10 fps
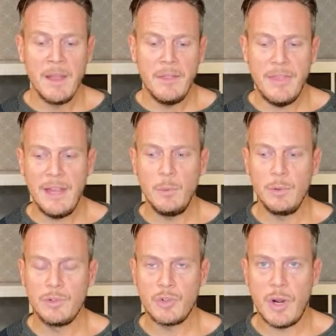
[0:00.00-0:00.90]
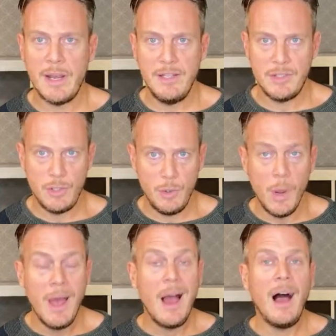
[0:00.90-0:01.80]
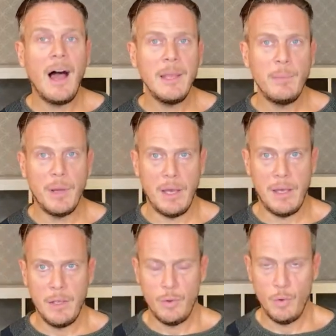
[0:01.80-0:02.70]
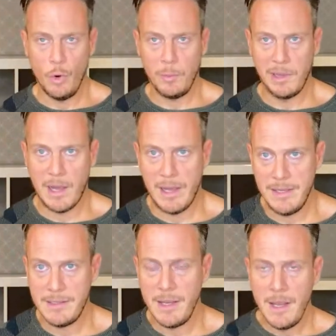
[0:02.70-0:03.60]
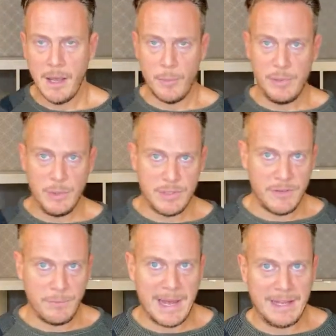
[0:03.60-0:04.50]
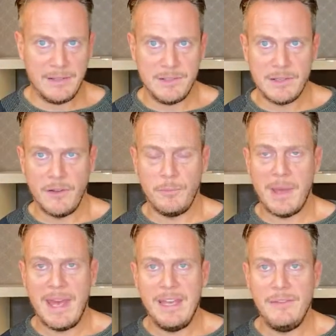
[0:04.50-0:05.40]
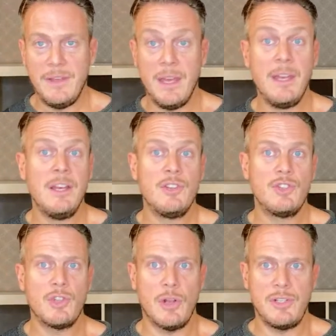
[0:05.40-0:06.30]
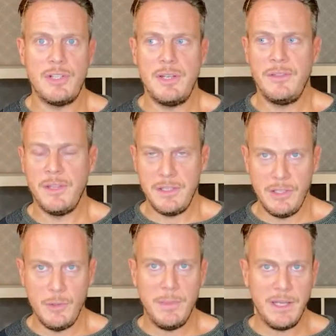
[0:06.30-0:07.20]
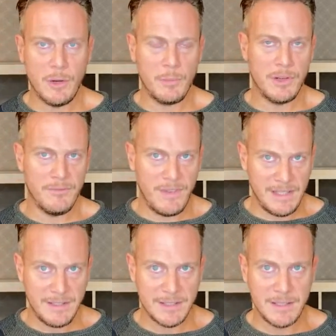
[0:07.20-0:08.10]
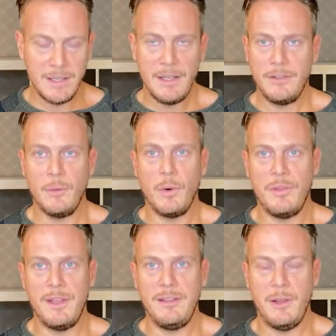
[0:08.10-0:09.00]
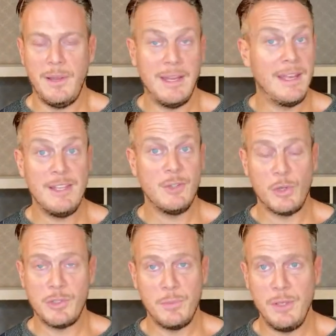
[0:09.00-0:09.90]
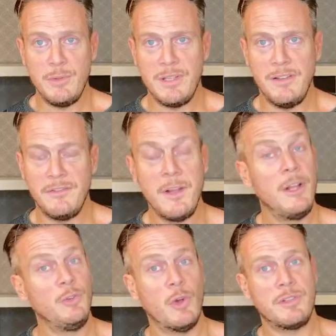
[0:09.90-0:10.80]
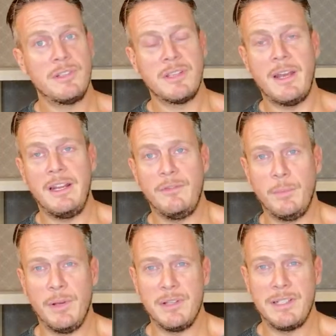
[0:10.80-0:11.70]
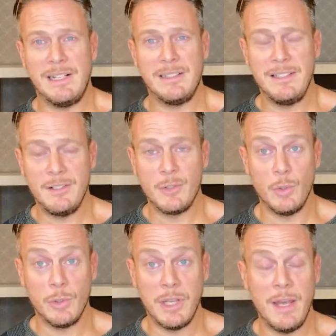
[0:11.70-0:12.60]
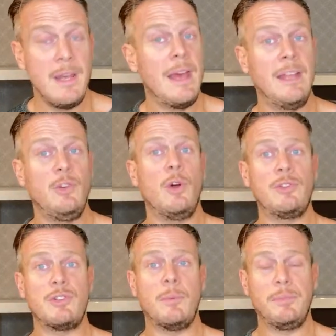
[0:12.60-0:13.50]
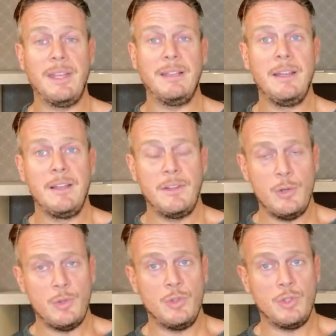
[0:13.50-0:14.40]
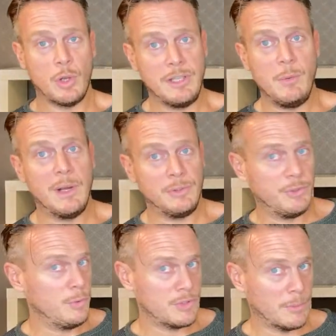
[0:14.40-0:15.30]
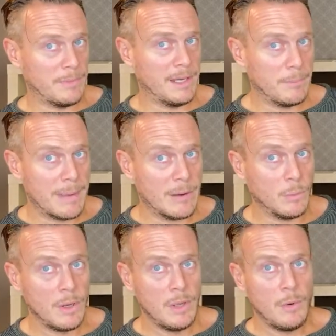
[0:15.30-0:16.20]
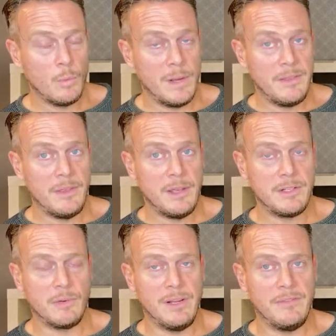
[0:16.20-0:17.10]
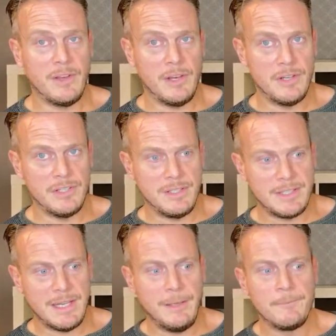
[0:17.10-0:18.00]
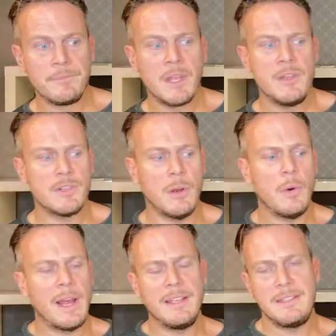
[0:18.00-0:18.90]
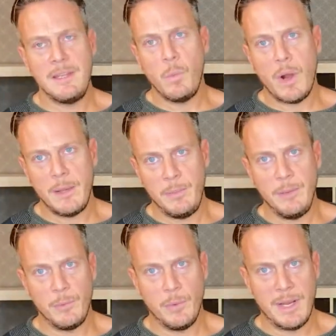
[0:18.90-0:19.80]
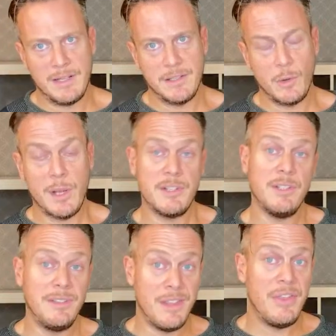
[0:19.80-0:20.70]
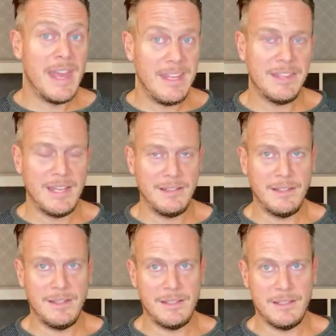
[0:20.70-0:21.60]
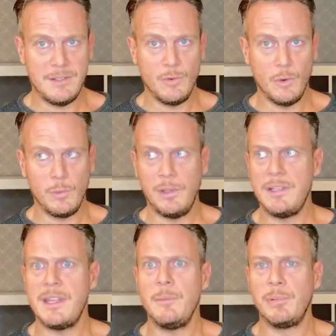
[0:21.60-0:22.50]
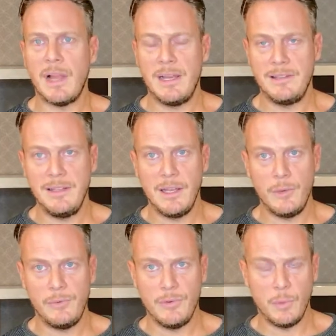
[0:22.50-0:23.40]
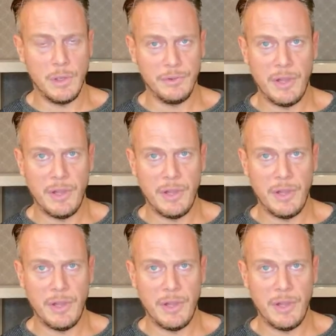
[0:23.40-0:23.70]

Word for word: They will try to hyper-normalize abusive patterns of behavior such that you become convinced that what they're doing is not abusive, not a sign of a personality disorder, and not something that you should jolly well do something about with a degree of urgency. So I can see why people would ask the question, do they think that this is normal as they blithely go through the world?